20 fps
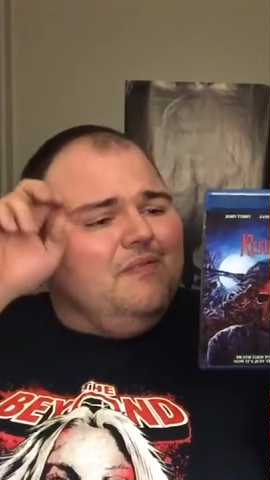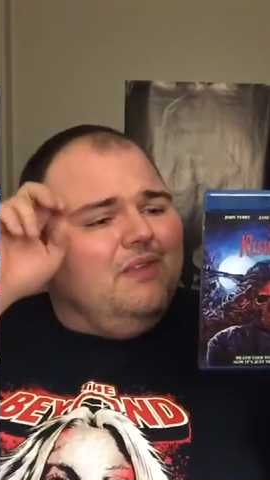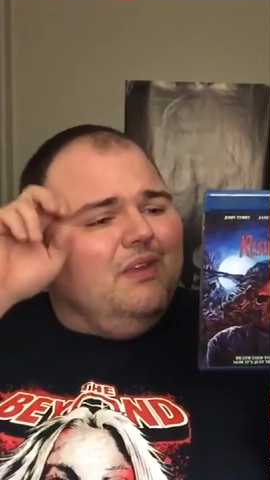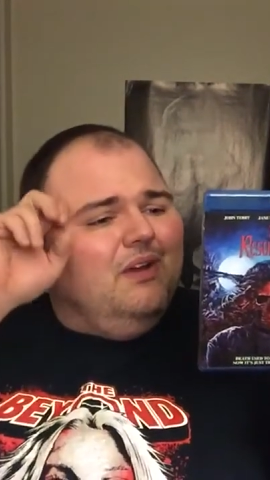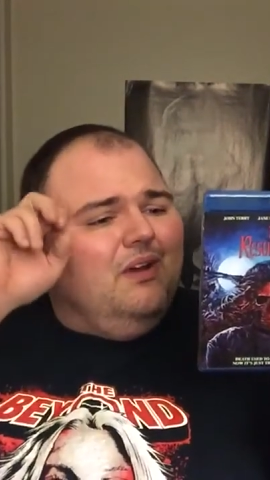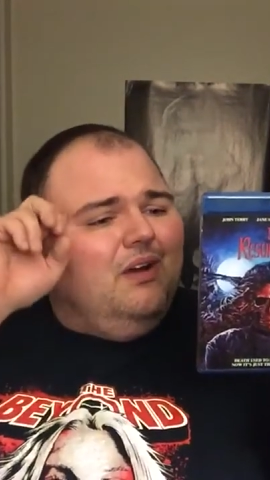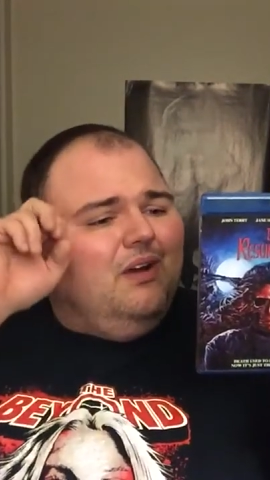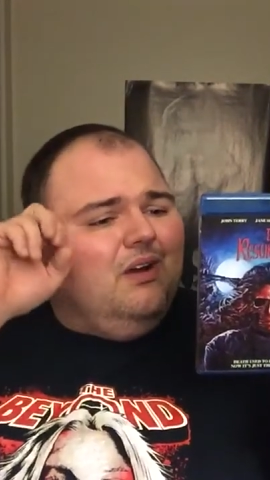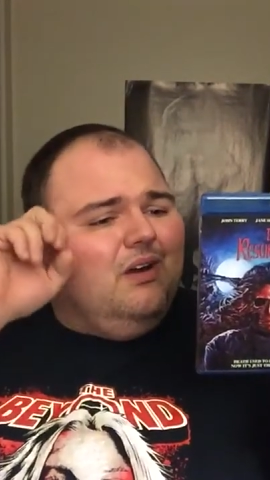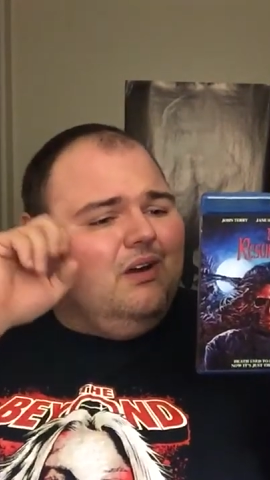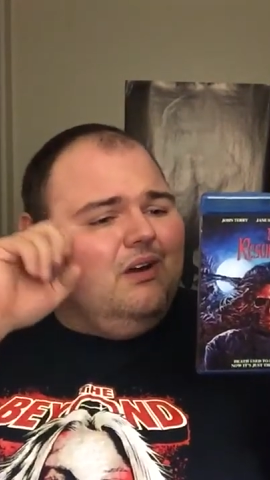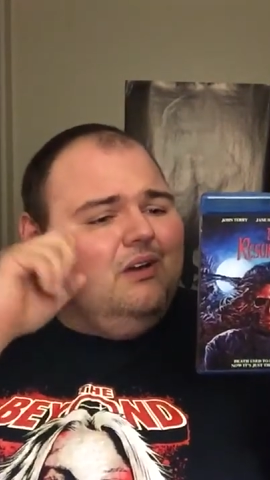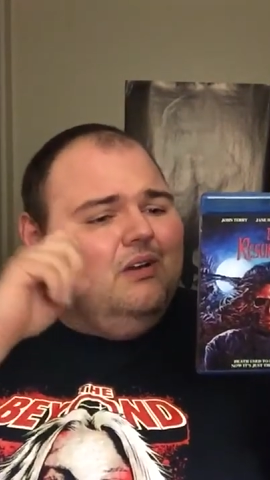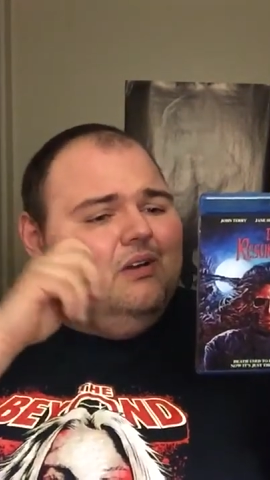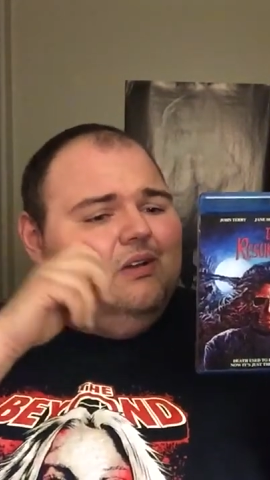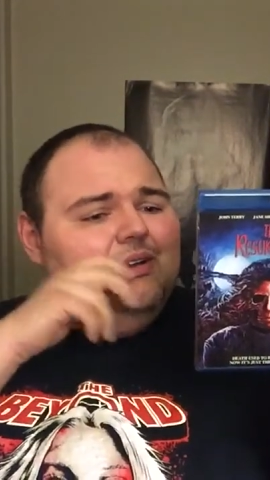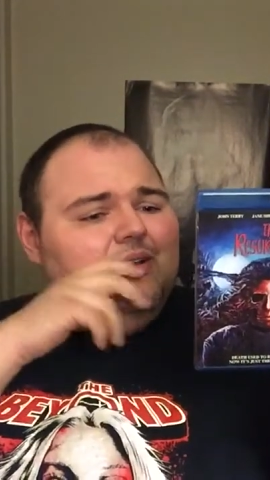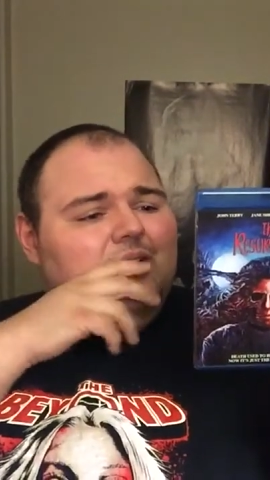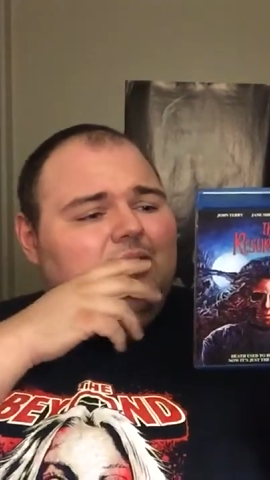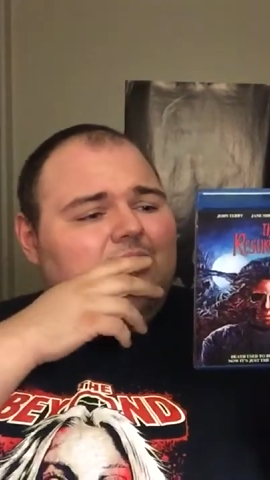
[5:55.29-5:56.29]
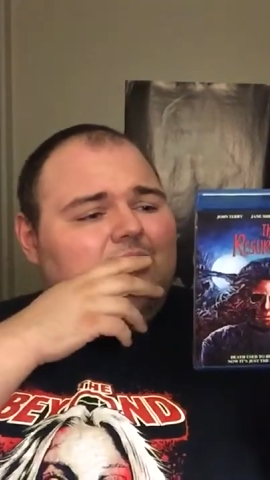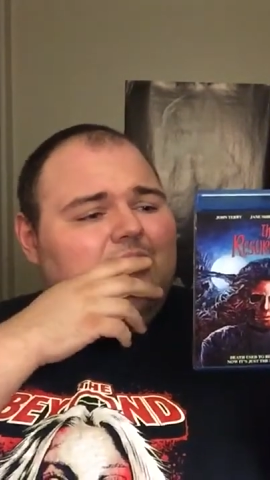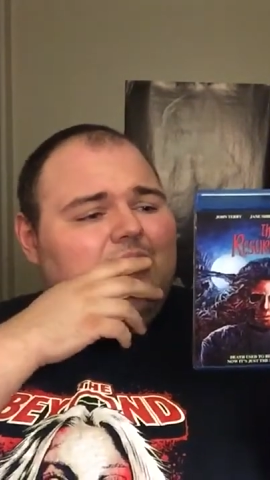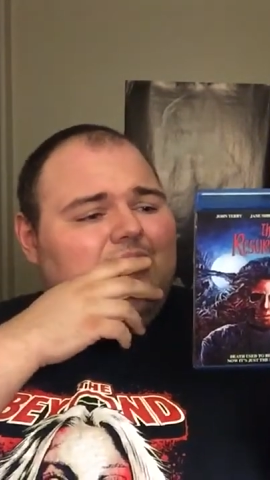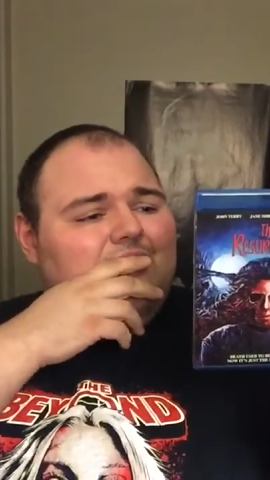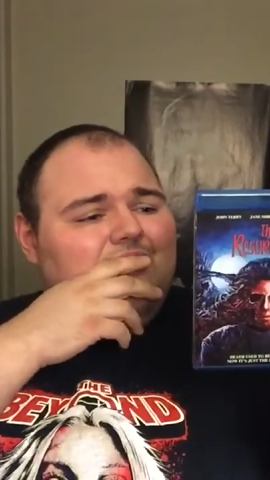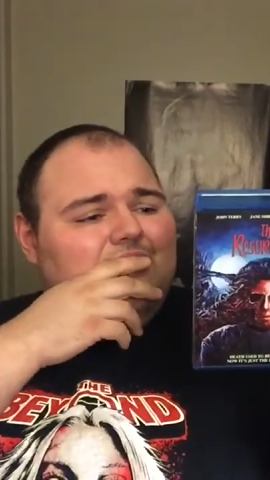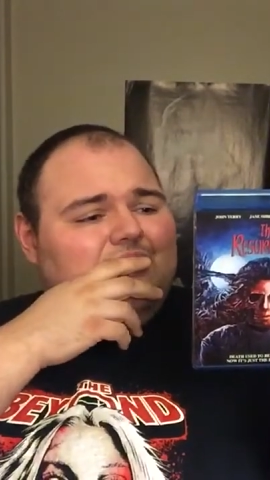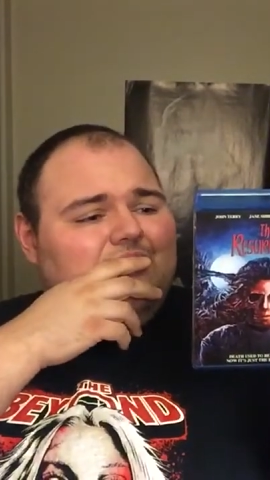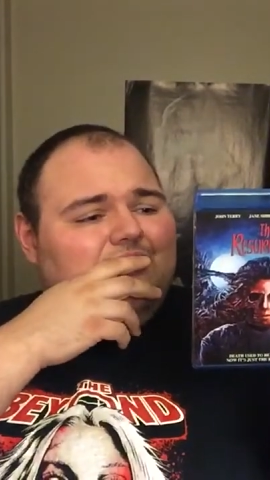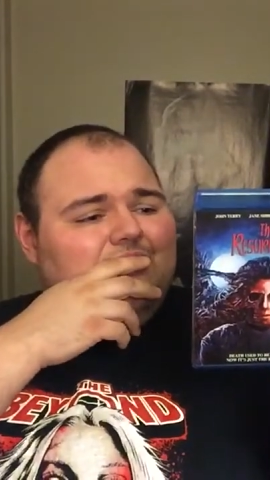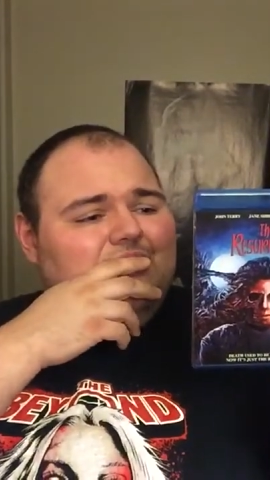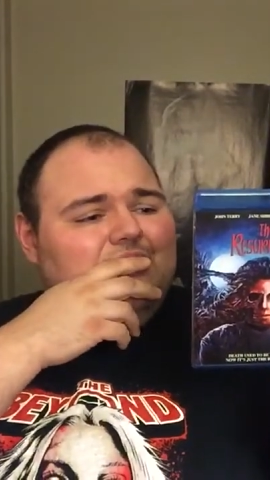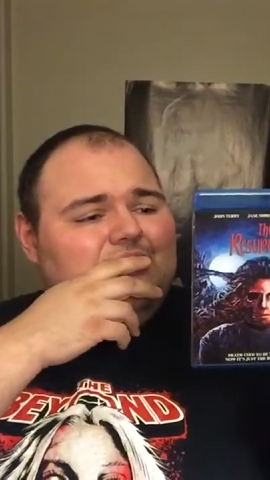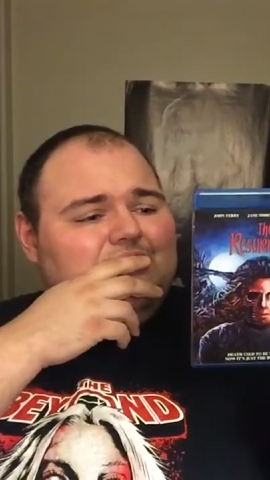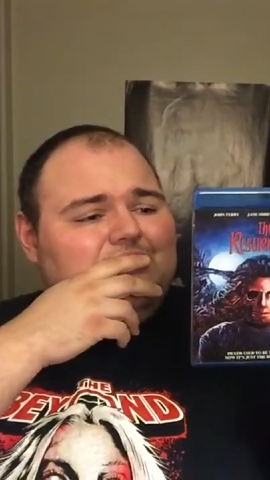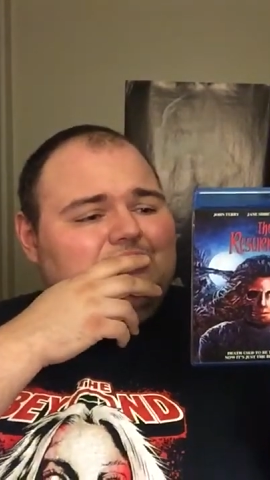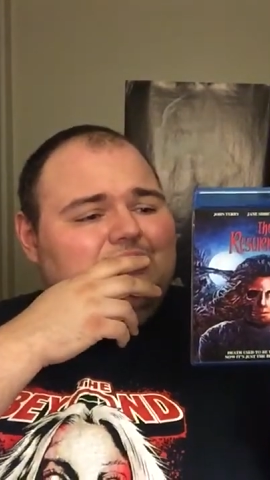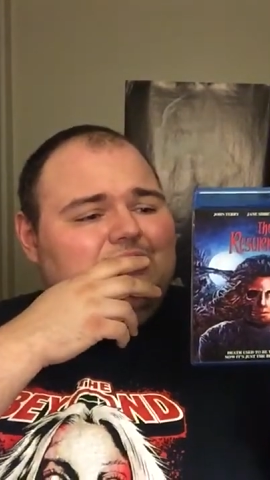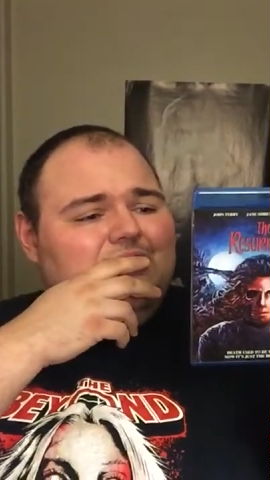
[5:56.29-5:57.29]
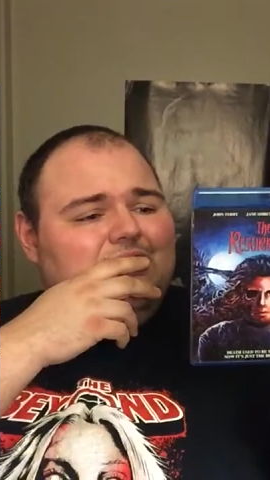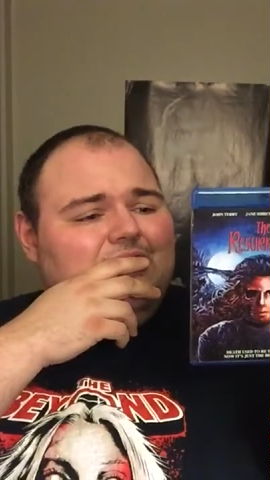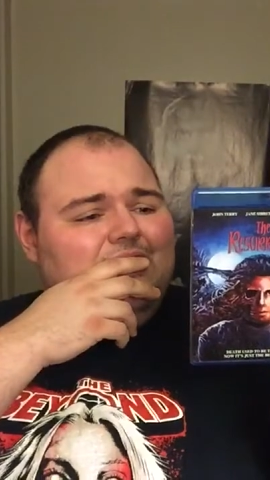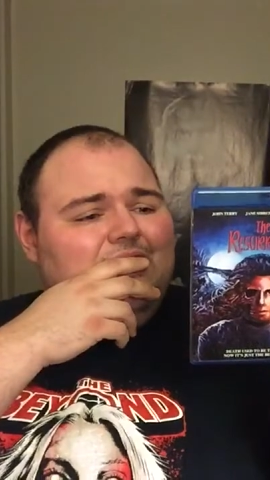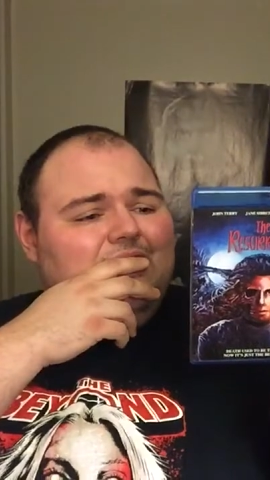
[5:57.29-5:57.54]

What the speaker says: And we have interviews with